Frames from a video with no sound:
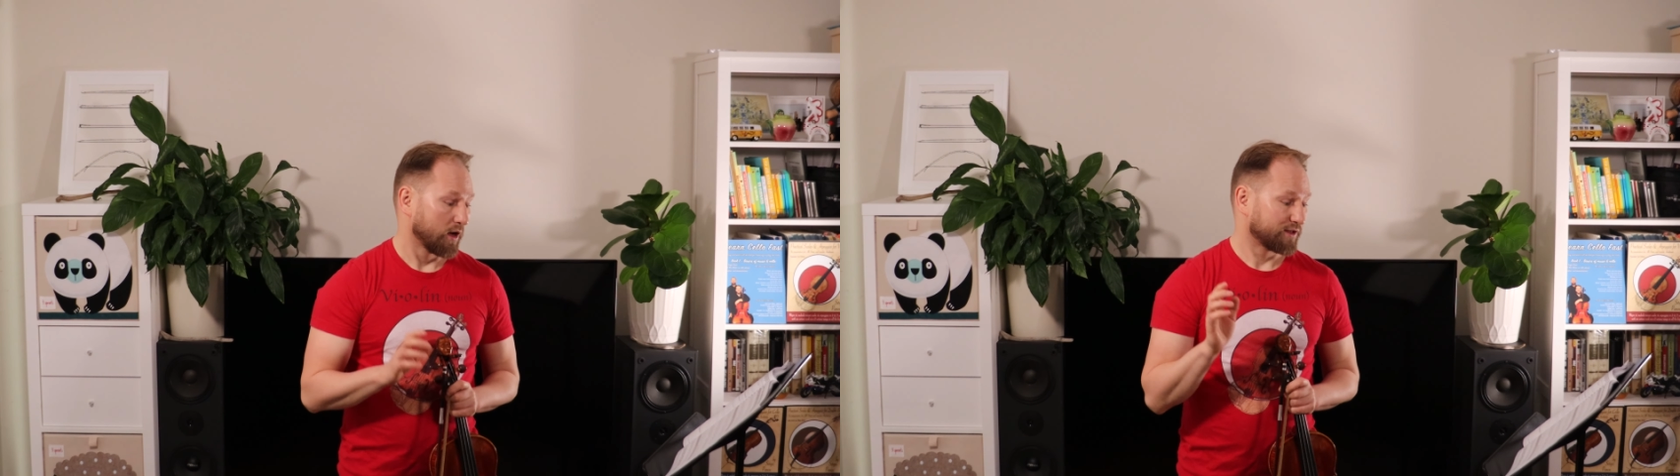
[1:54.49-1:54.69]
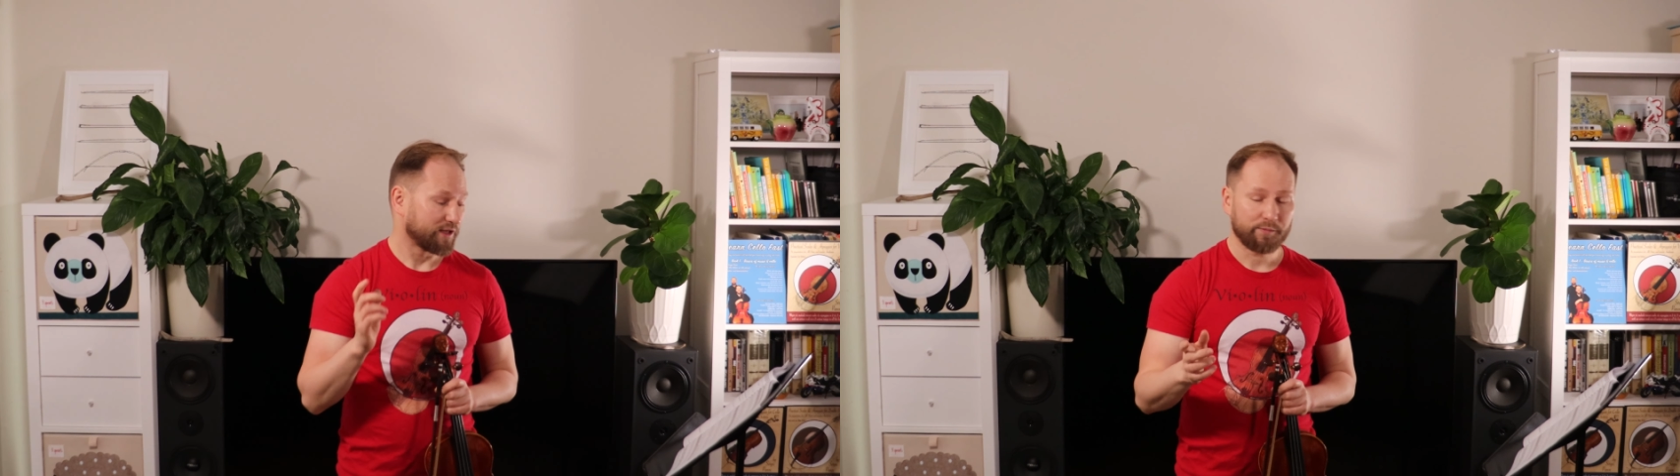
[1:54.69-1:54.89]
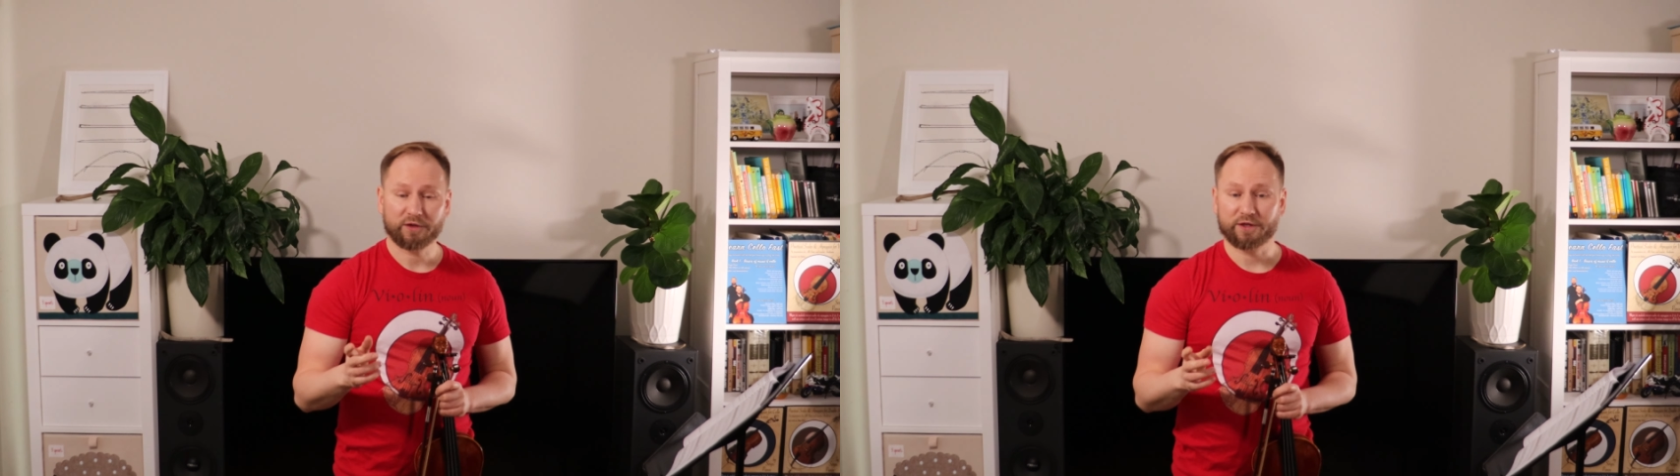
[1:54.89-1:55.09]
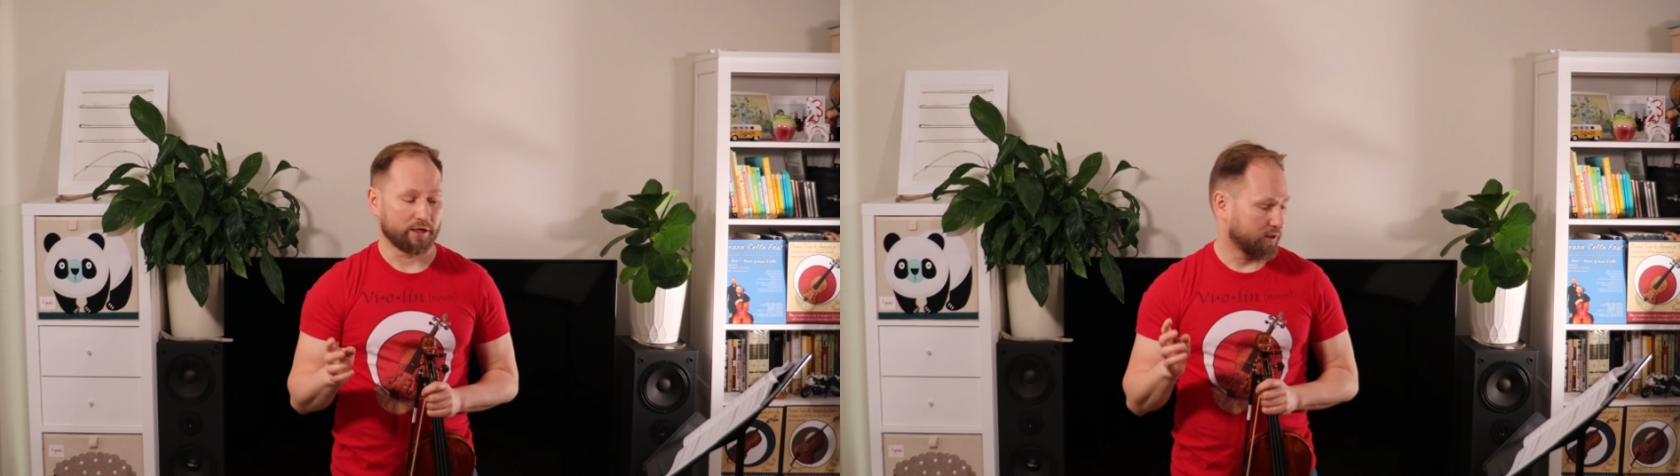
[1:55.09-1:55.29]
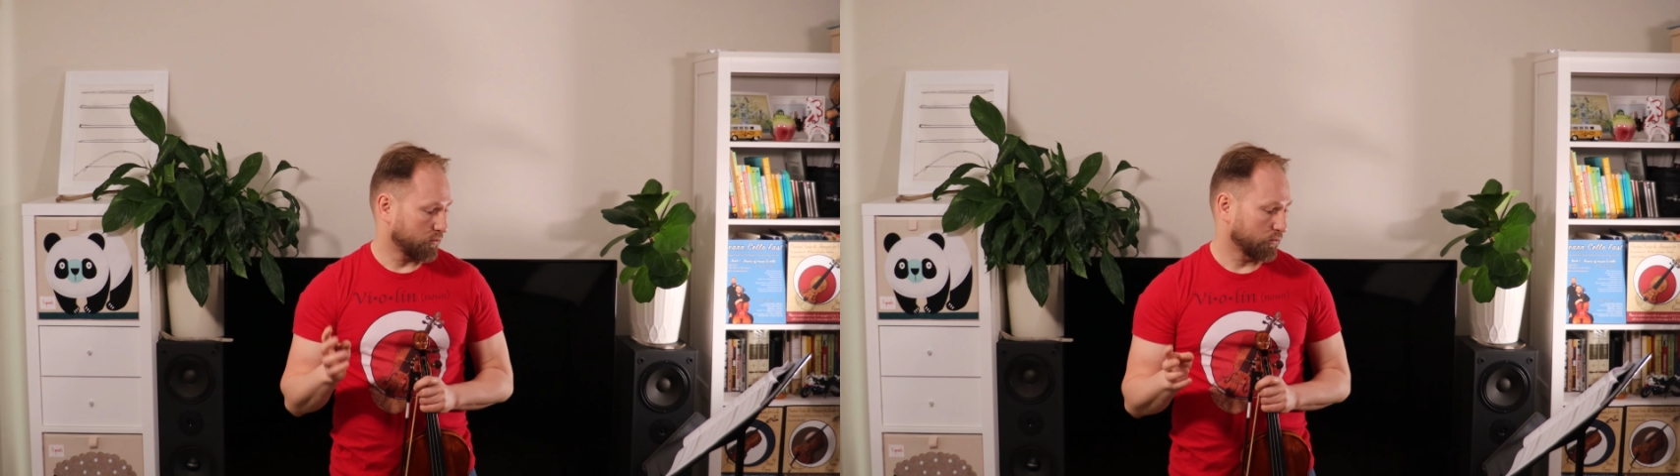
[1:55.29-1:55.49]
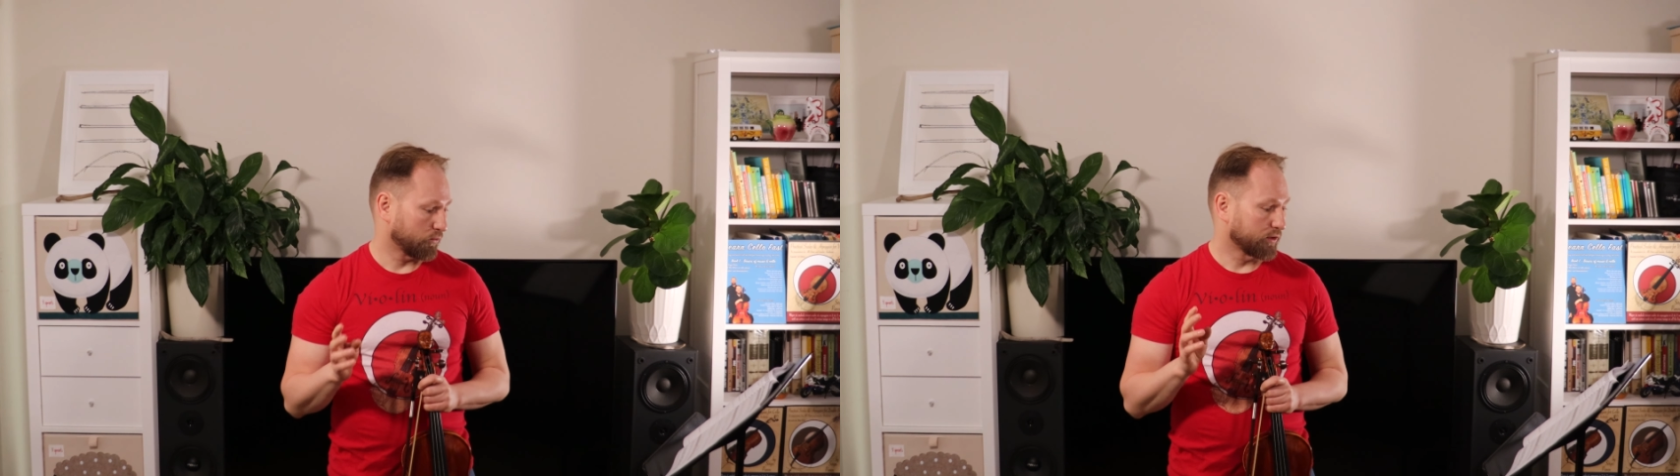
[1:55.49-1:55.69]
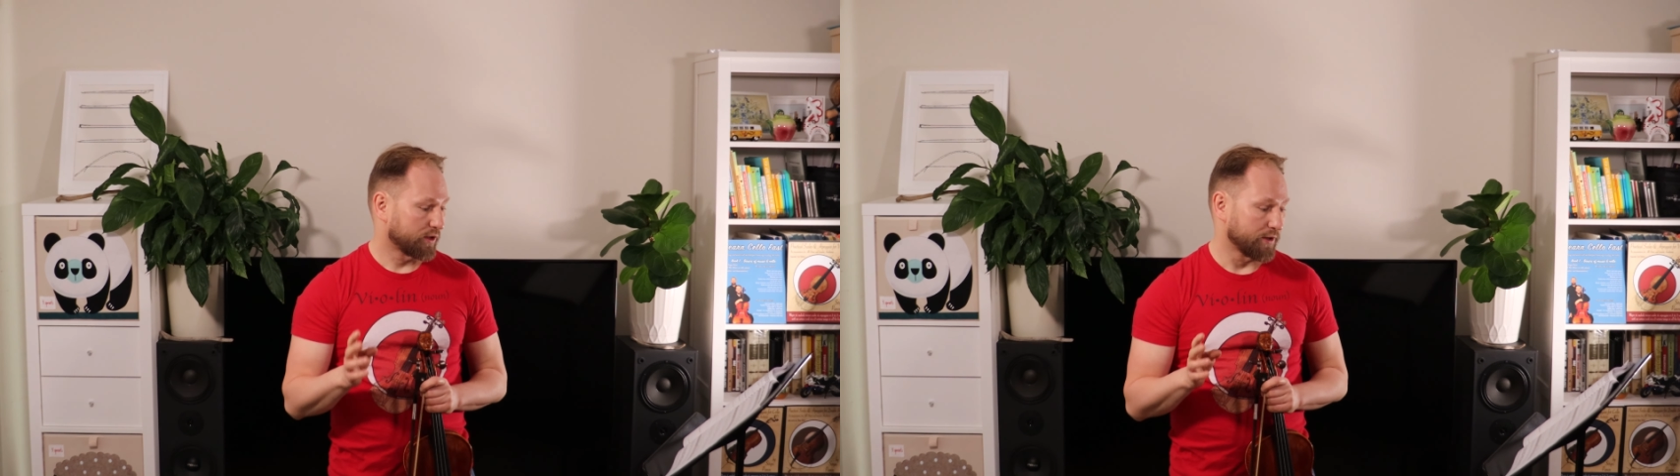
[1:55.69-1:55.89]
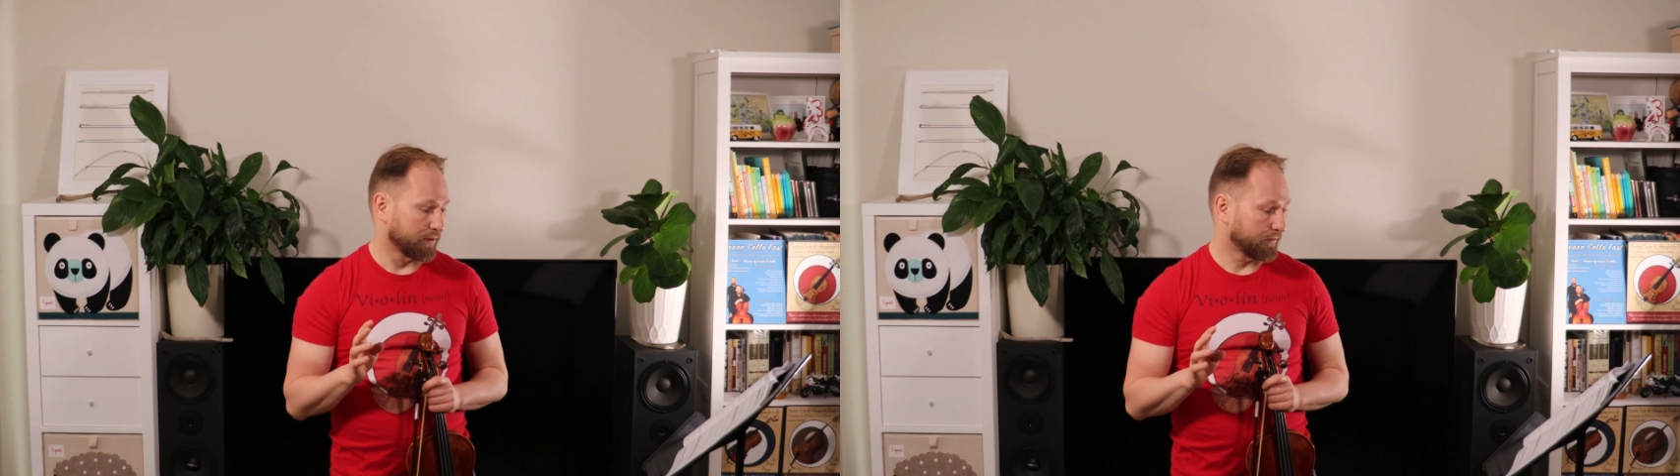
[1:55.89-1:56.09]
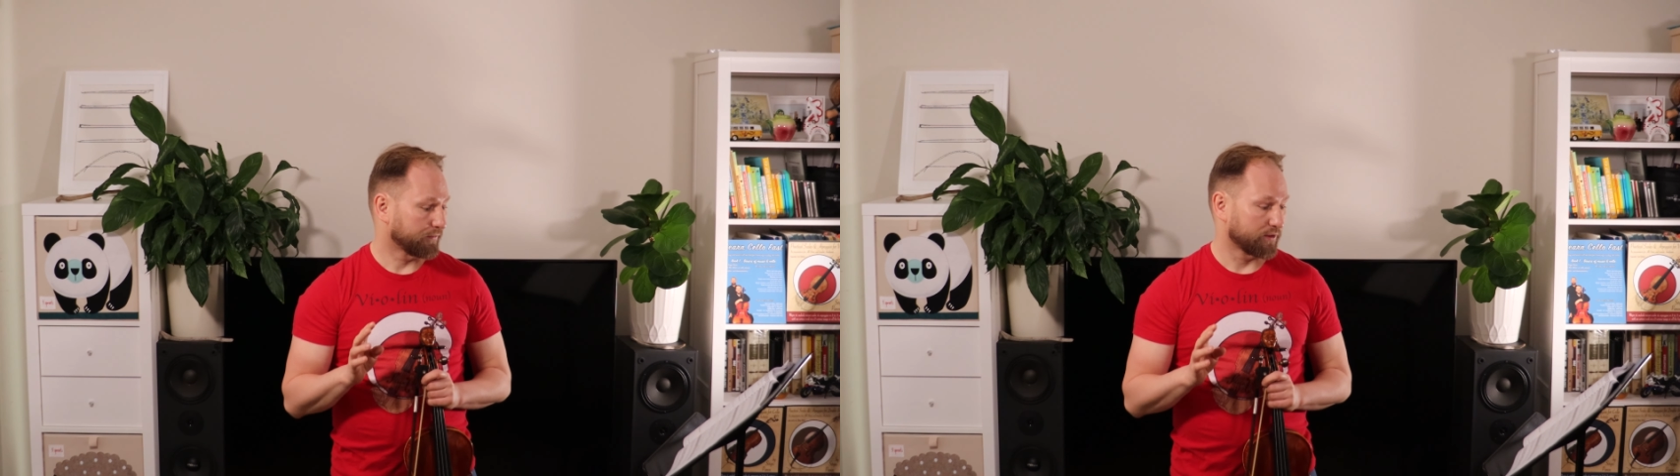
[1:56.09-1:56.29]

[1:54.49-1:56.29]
Typically, you hear